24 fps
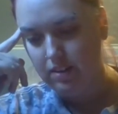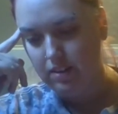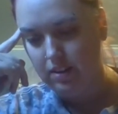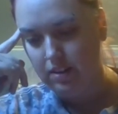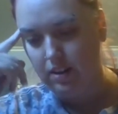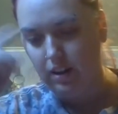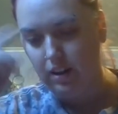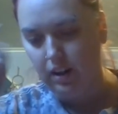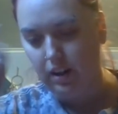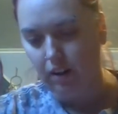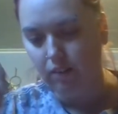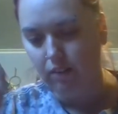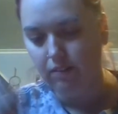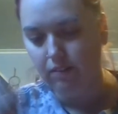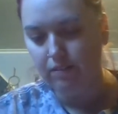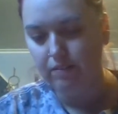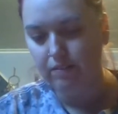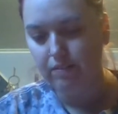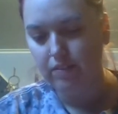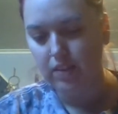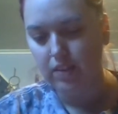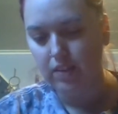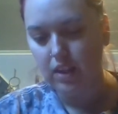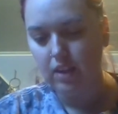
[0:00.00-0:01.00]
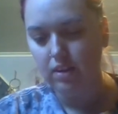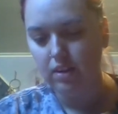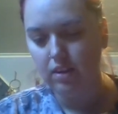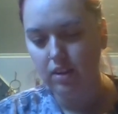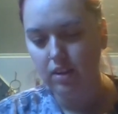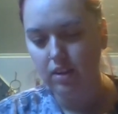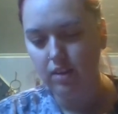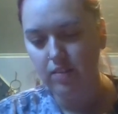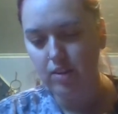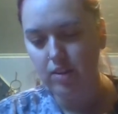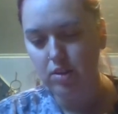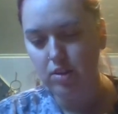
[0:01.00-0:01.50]
Oh.
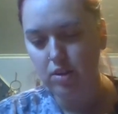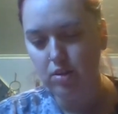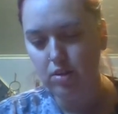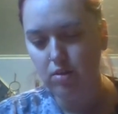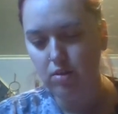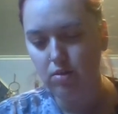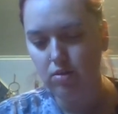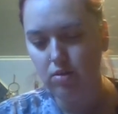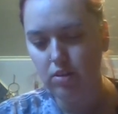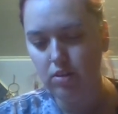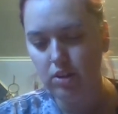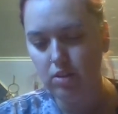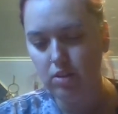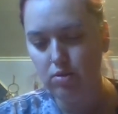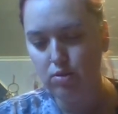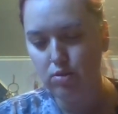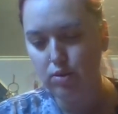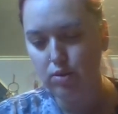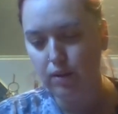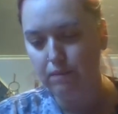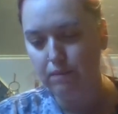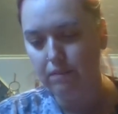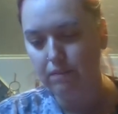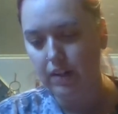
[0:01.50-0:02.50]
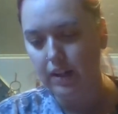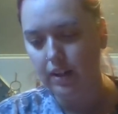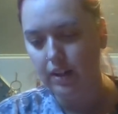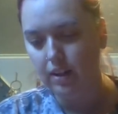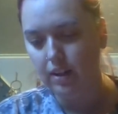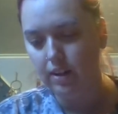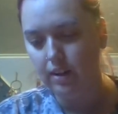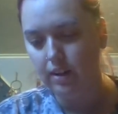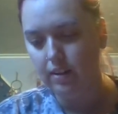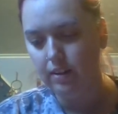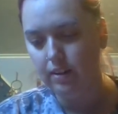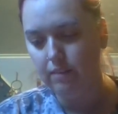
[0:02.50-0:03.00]
Number two, use up my
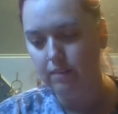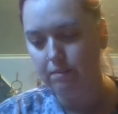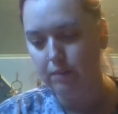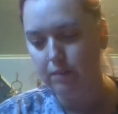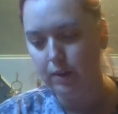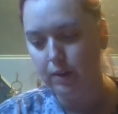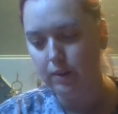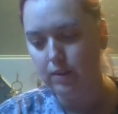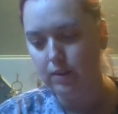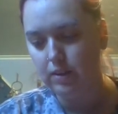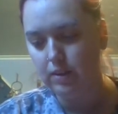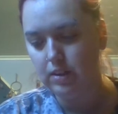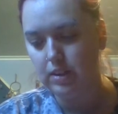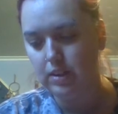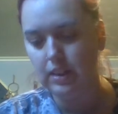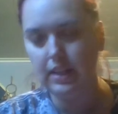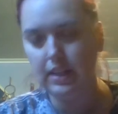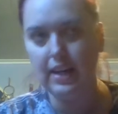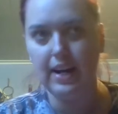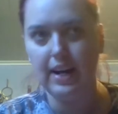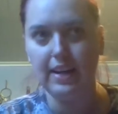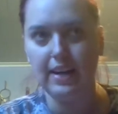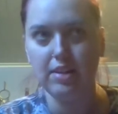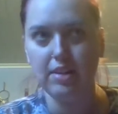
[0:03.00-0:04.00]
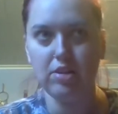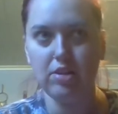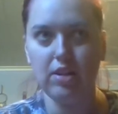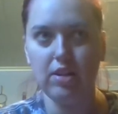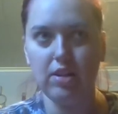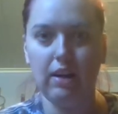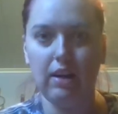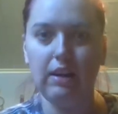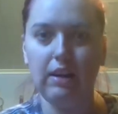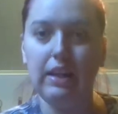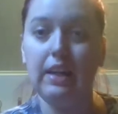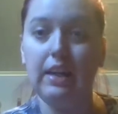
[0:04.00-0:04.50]
comic books. Yes,
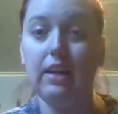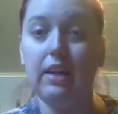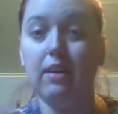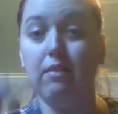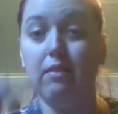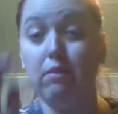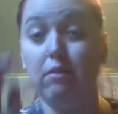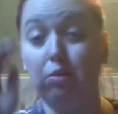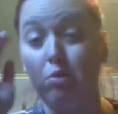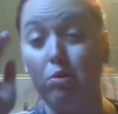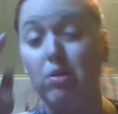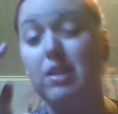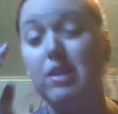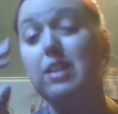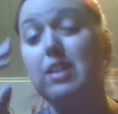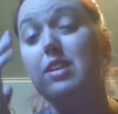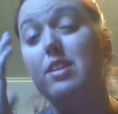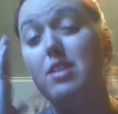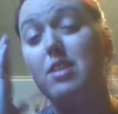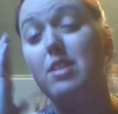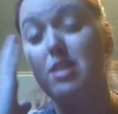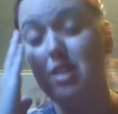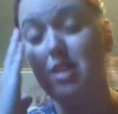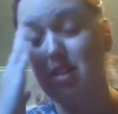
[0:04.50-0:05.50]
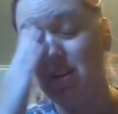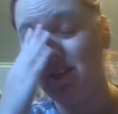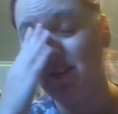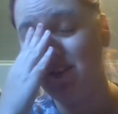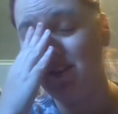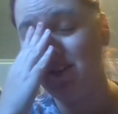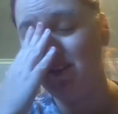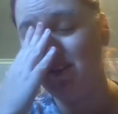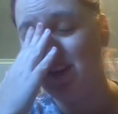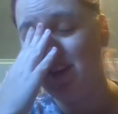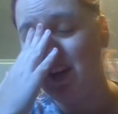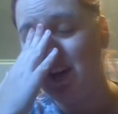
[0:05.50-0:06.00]
I am want to
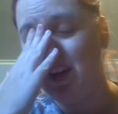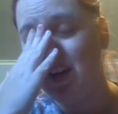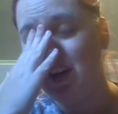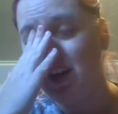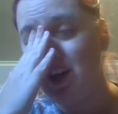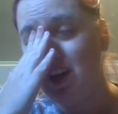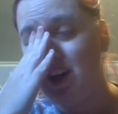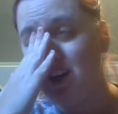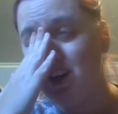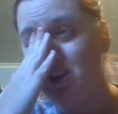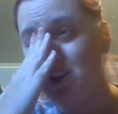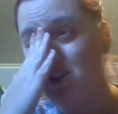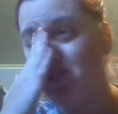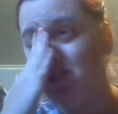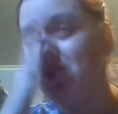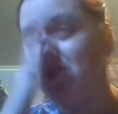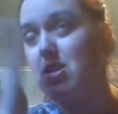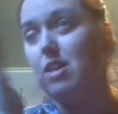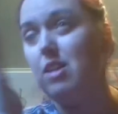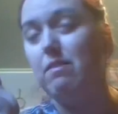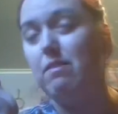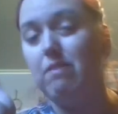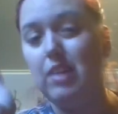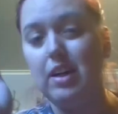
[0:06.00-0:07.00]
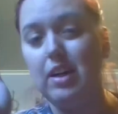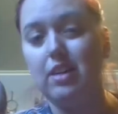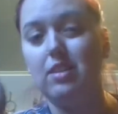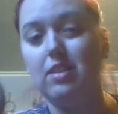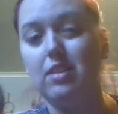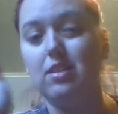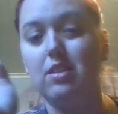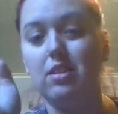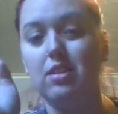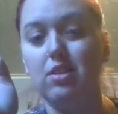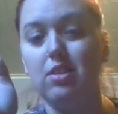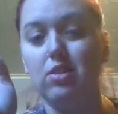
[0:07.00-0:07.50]
do. Use up my
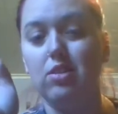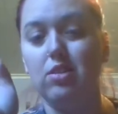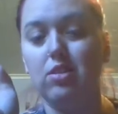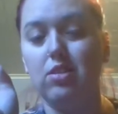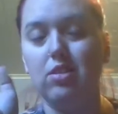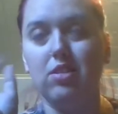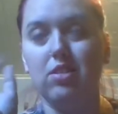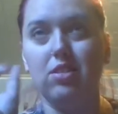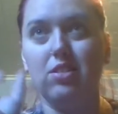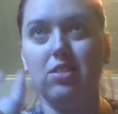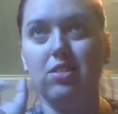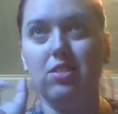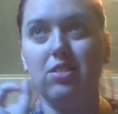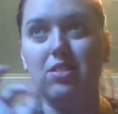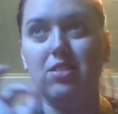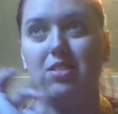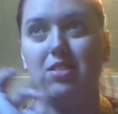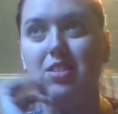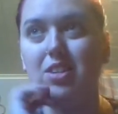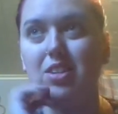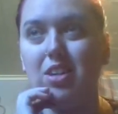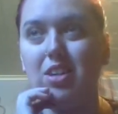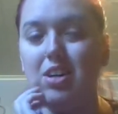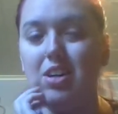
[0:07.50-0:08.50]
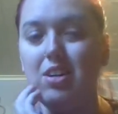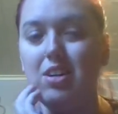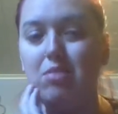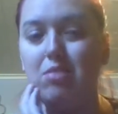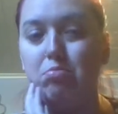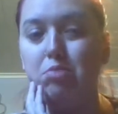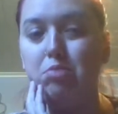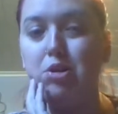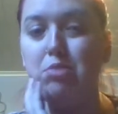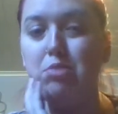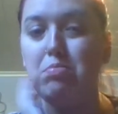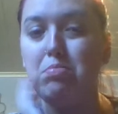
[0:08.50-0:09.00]
comic
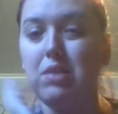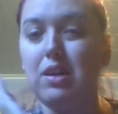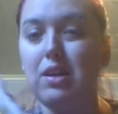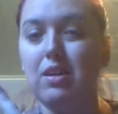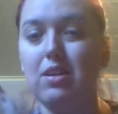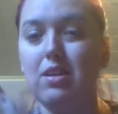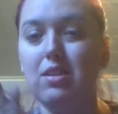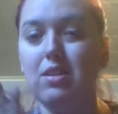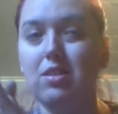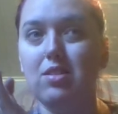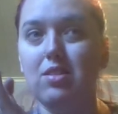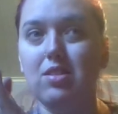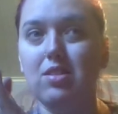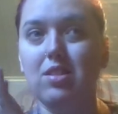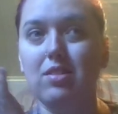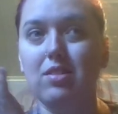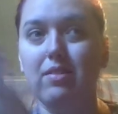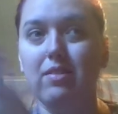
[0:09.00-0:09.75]
books because